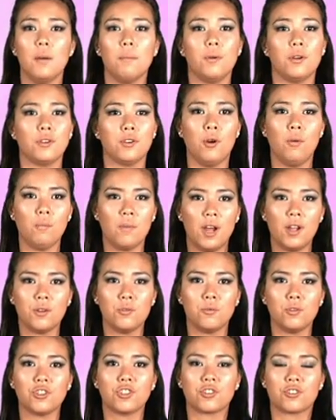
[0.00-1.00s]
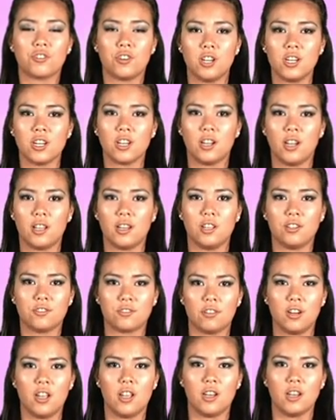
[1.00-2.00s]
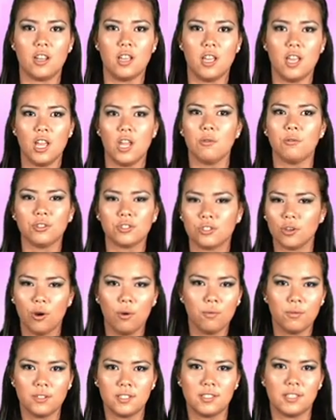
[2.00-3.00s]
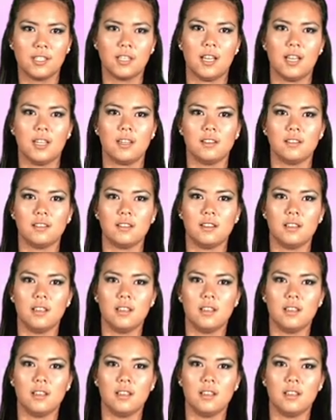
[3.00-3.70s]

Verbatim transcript: But no matter which credit card I tried, it was always denied. It.